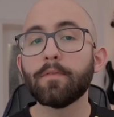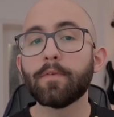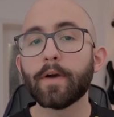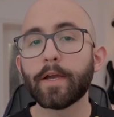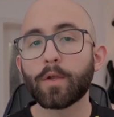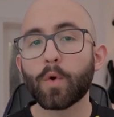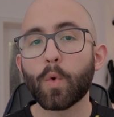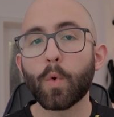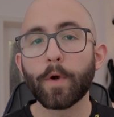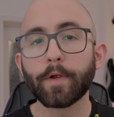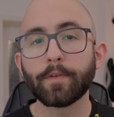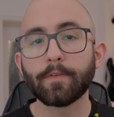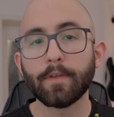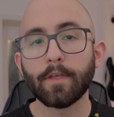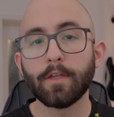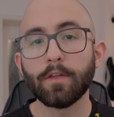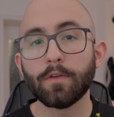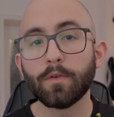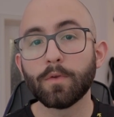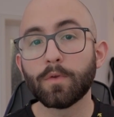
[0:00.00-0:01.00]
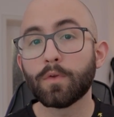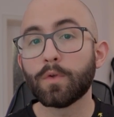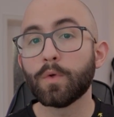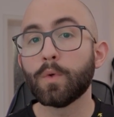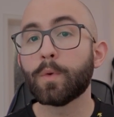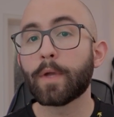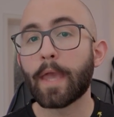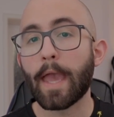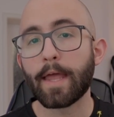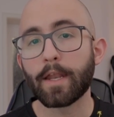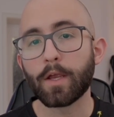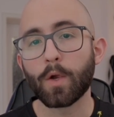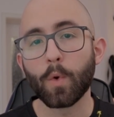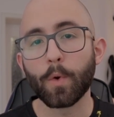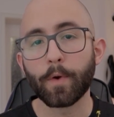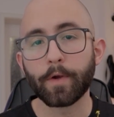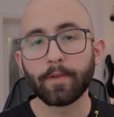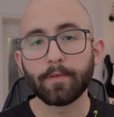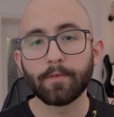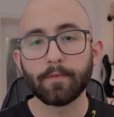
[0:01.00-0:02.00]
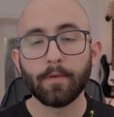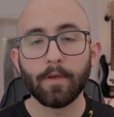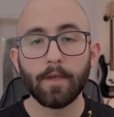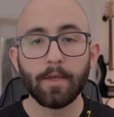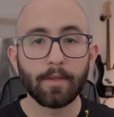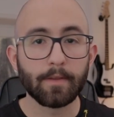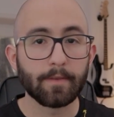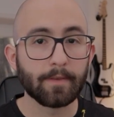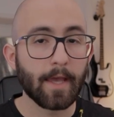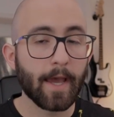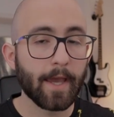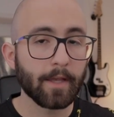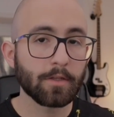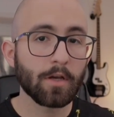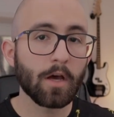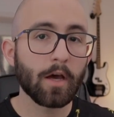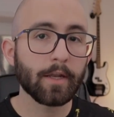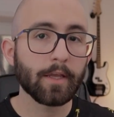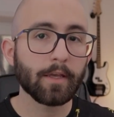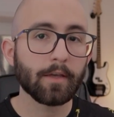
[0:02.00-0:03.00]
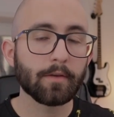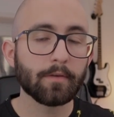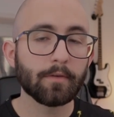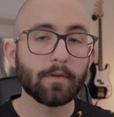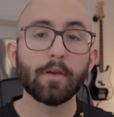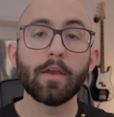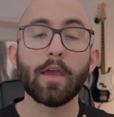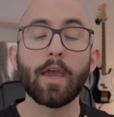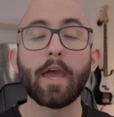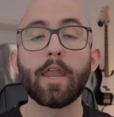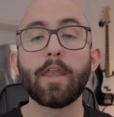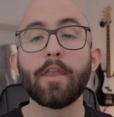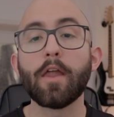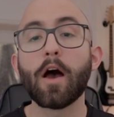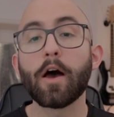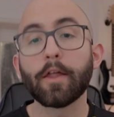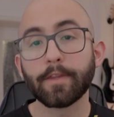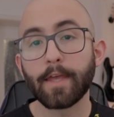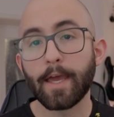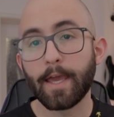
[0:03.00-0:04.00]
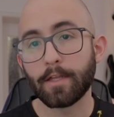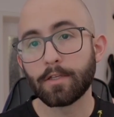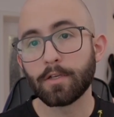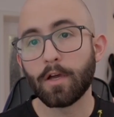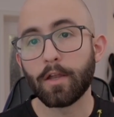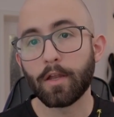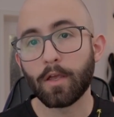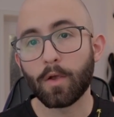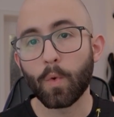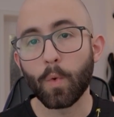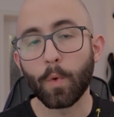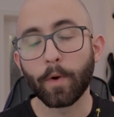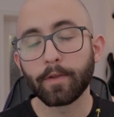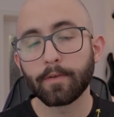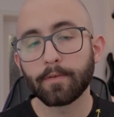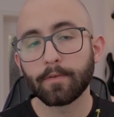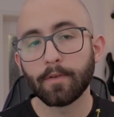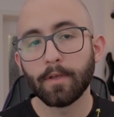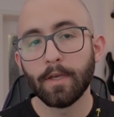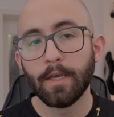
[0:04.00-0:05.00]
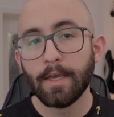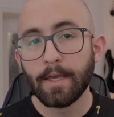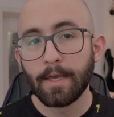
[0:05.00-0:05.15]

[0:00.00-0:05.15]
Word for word: divide chords into two categories, diatonic and non-diatonic chords.